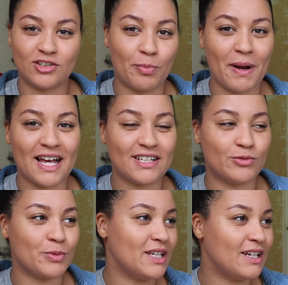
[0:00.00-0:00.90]
So
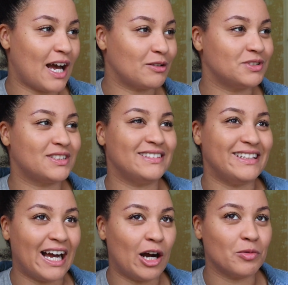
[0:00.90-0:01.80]
past week, I was
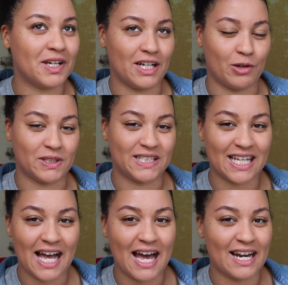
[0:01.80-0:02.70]
down and I was
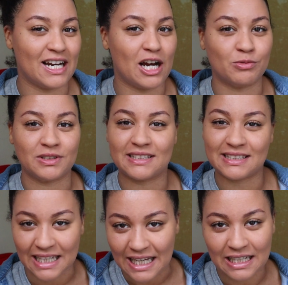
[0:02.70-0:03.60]
sad and I was
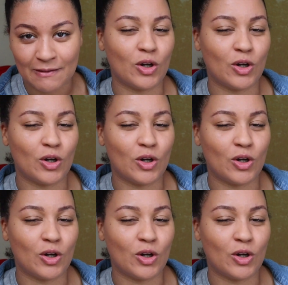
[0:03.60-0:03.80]
sick.